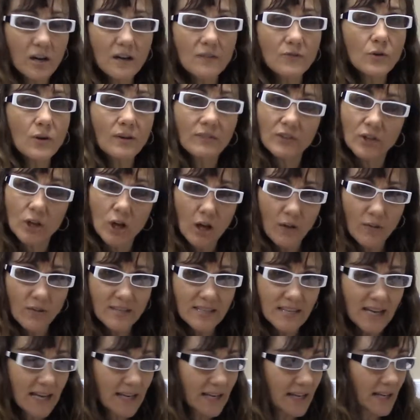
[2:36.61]
if you have to call the
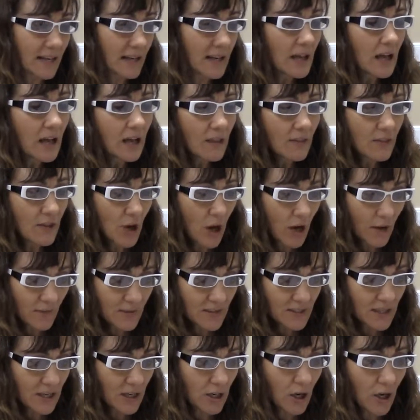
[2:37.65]
tenant, the
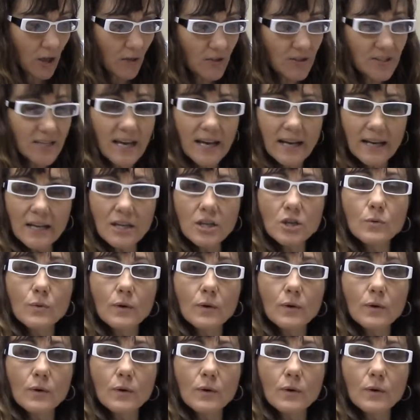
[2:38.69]
office can call the tenant.